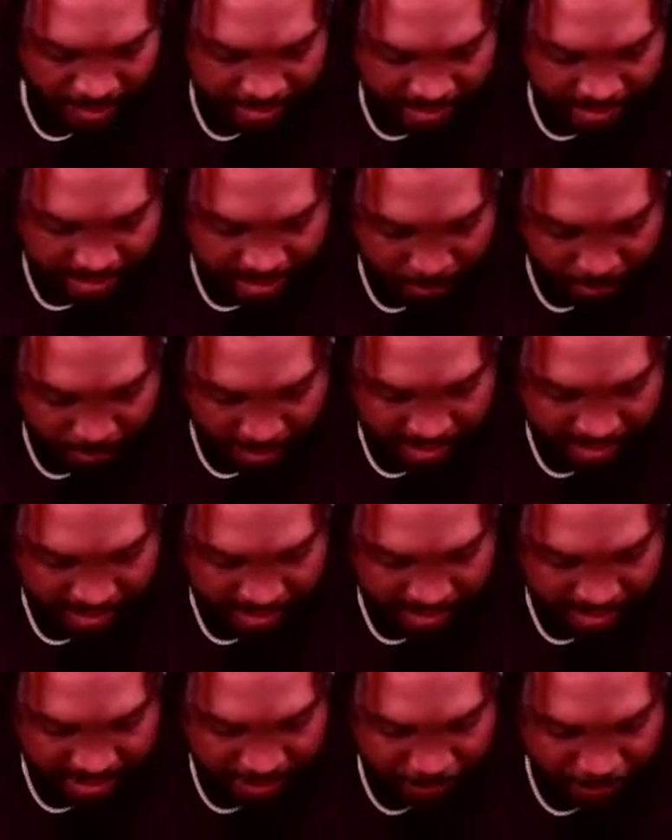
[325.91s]
The
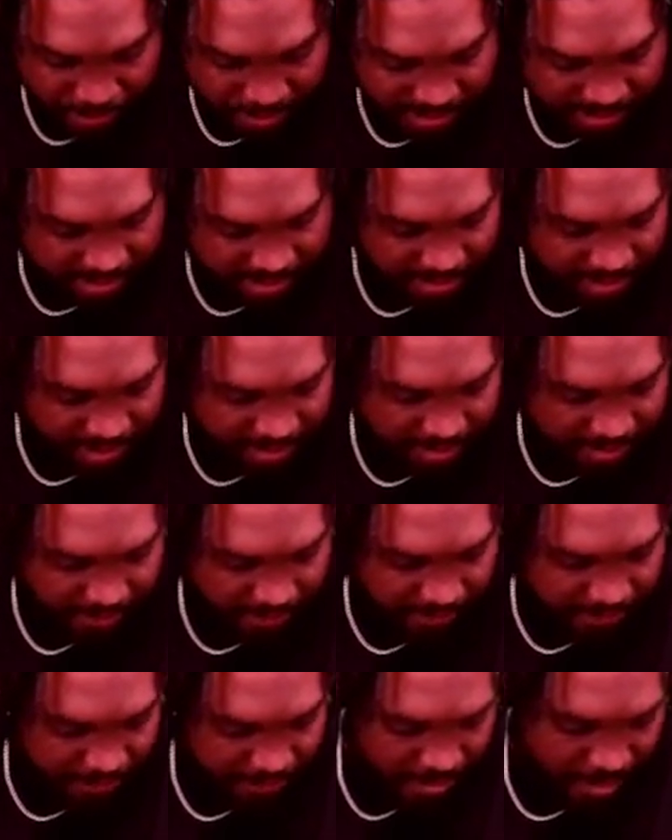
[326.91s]
spicy complexity
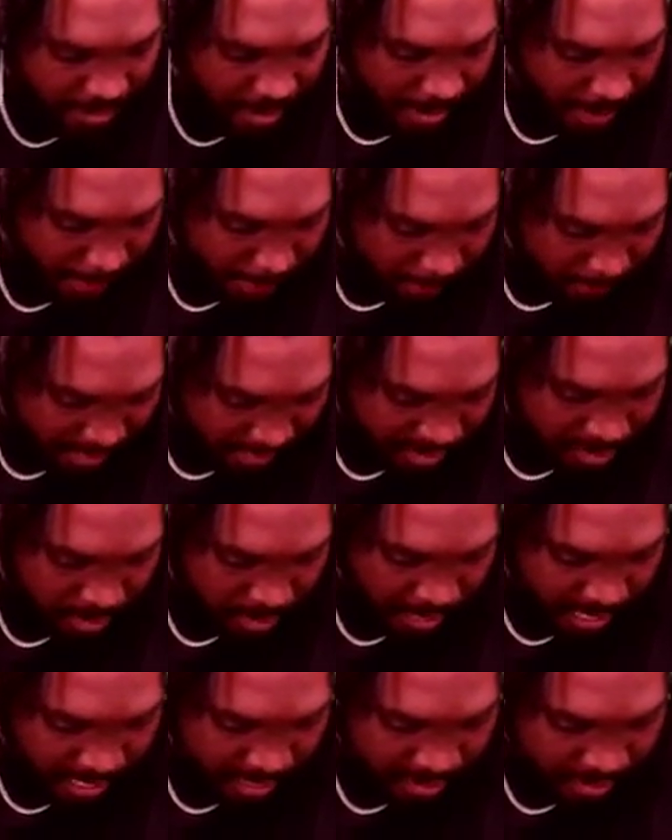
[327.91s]
of Basil
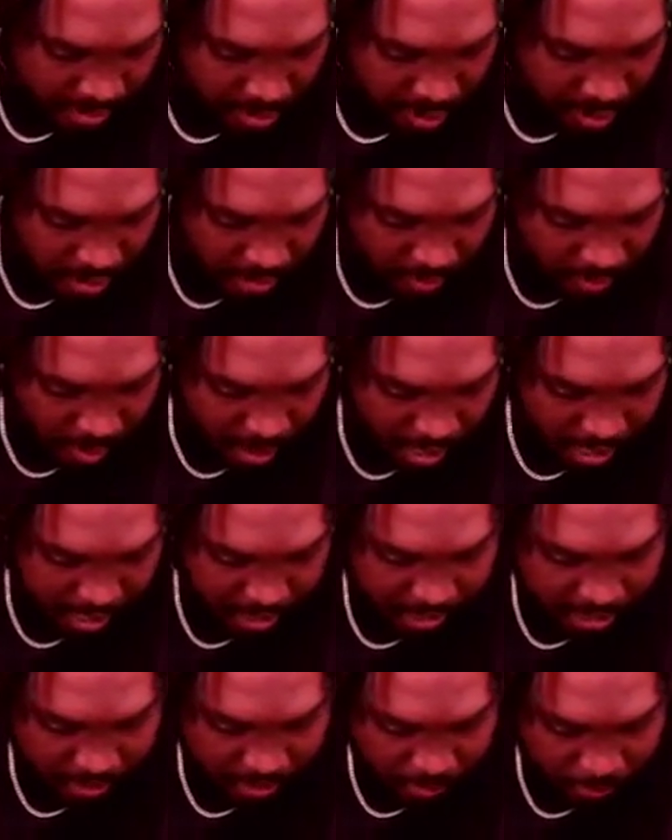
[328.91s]
Hayden Dark Rye
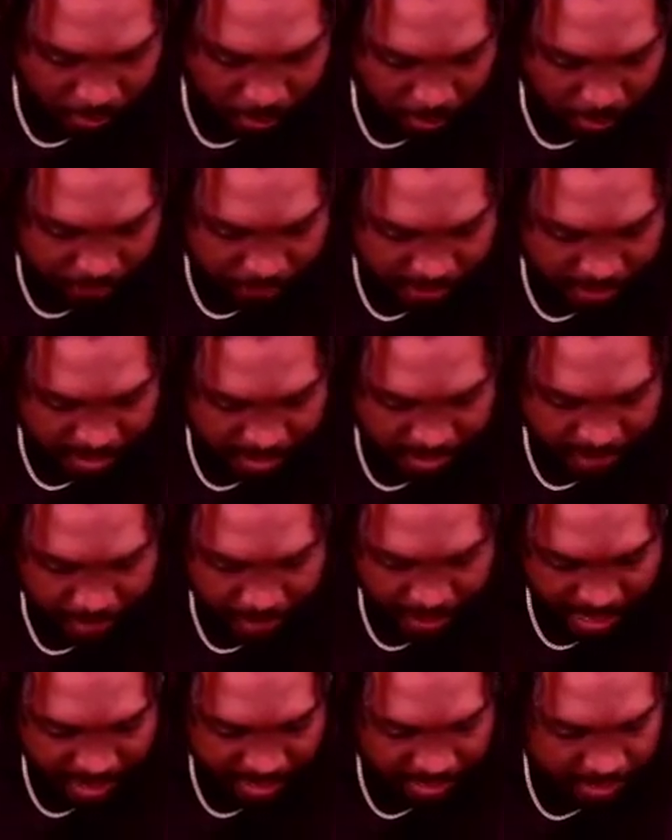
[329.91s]
is perfectly
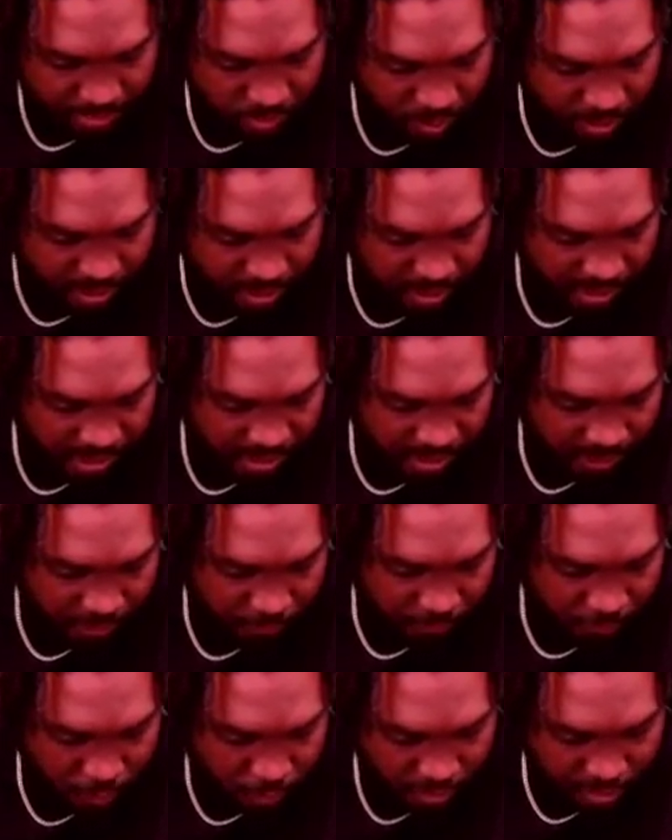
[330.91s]
balanced with the
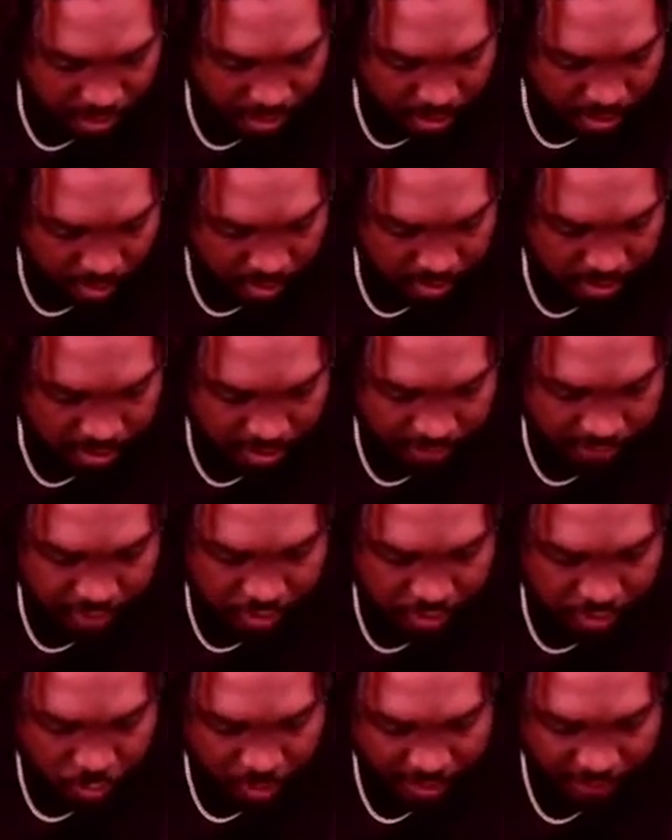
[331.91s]
fruity notes of
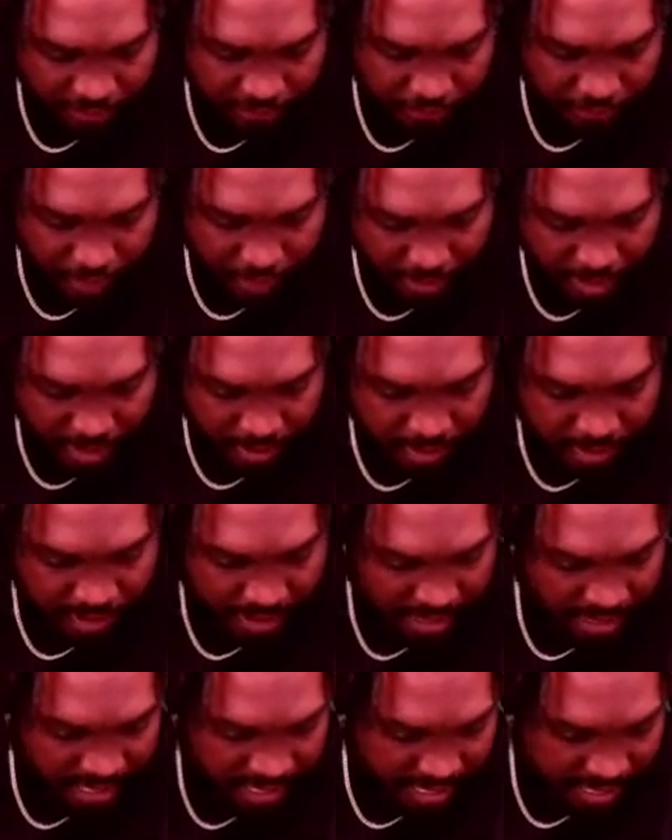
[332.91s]
sweet Vermouth
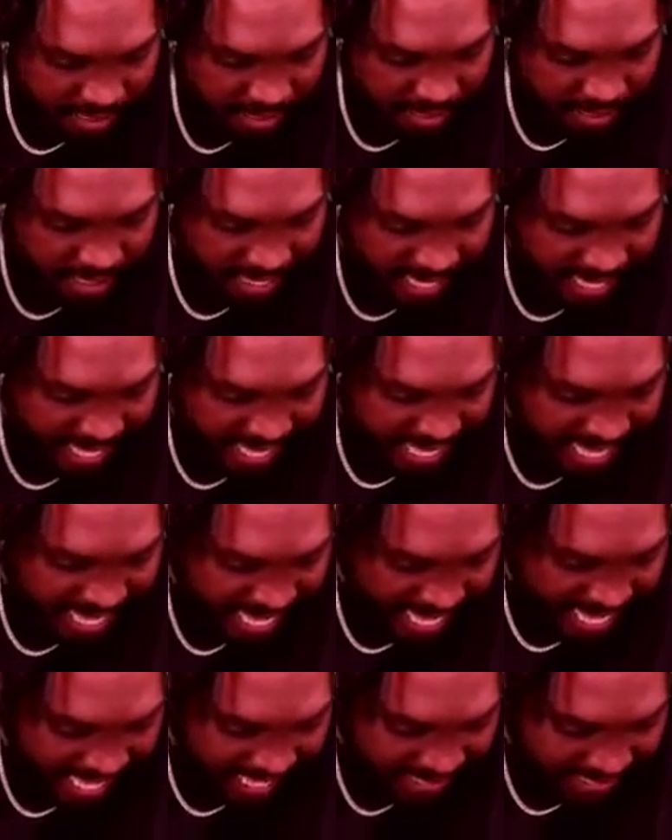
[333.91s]
and the
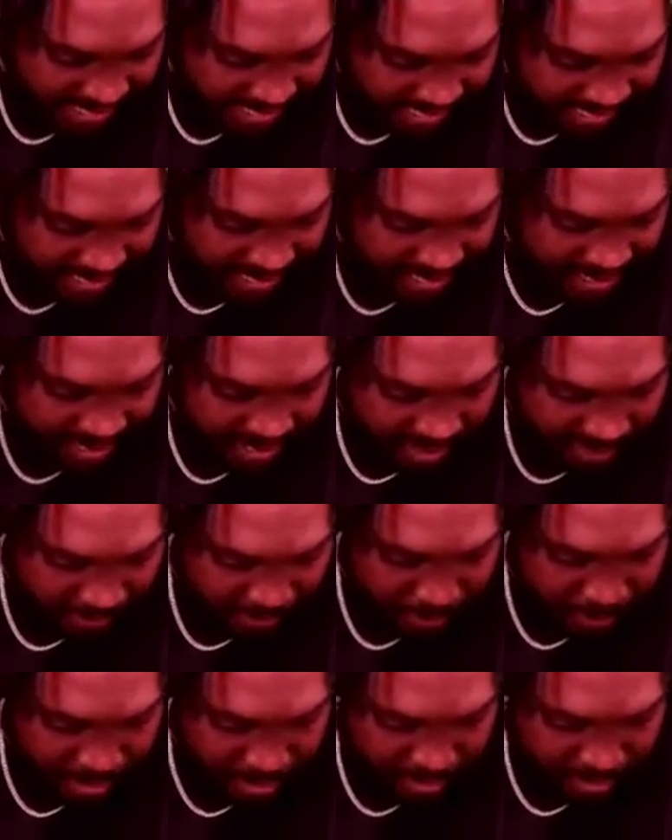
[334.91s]
acidity
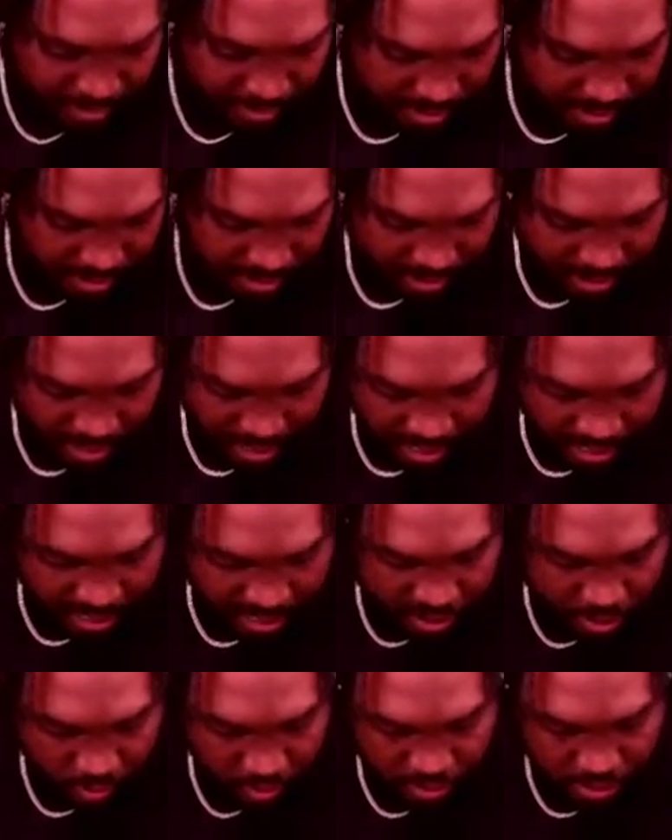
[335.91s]
of bitters.
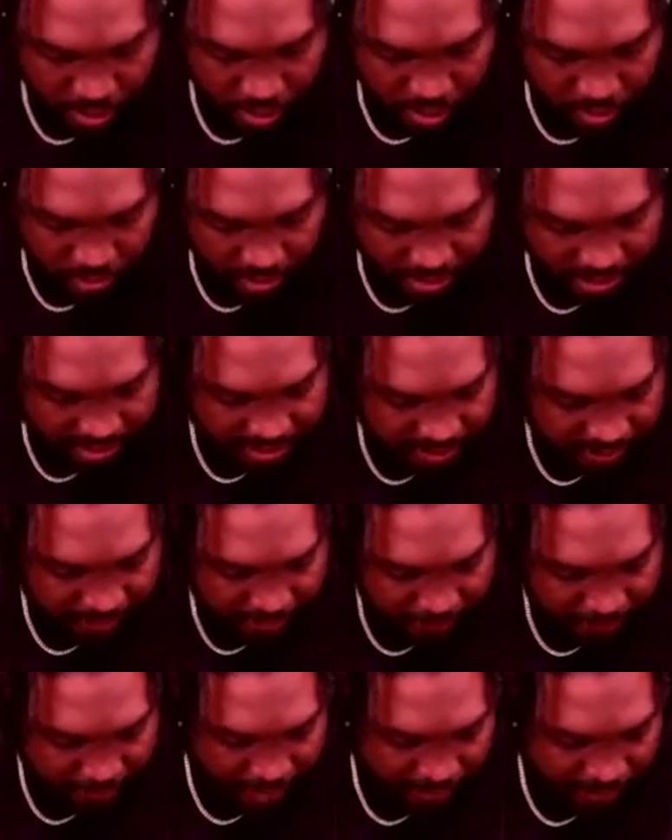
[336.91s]
The result is a
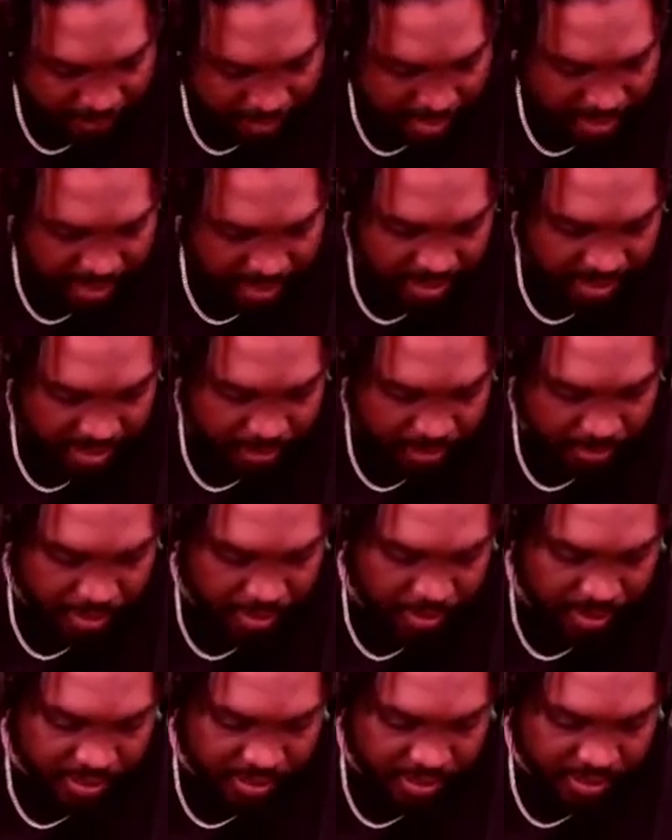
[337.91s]
flavor
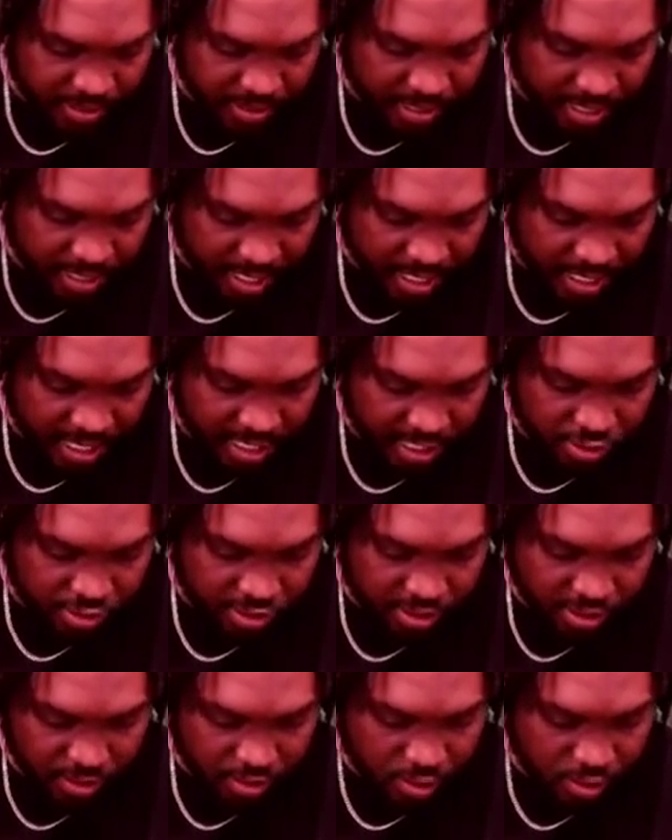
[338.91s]
experience
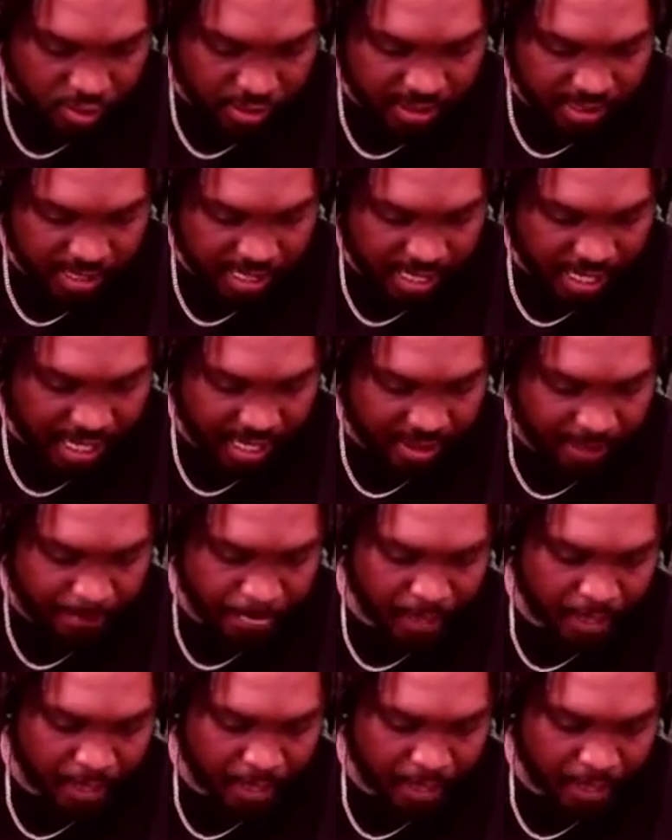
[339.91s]
100 stories high.